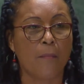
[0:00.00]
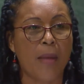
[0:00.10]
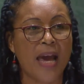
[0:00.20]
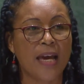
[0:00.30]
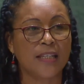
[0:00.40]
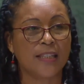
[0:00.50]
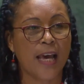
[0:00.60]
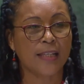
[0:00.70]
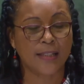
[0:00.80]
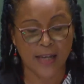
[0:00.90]
My
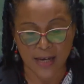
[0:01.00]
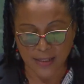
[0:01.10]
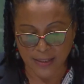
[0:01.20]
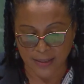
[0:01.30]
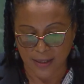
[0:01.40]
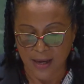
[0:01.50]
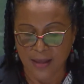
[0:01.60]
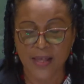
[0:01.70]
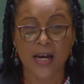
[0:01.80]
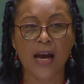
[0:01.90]
ancestors,
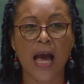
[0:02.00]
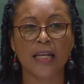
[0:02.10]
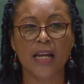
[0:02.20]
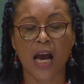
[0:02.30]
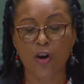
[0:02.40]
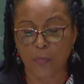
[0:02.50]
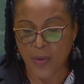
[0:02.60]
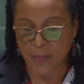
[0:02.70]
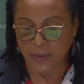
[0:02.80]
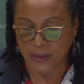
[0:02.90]
the Kalinago
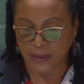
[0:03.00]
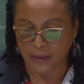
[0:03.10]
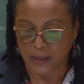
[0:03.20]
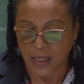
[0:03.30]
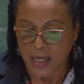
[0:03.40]
people,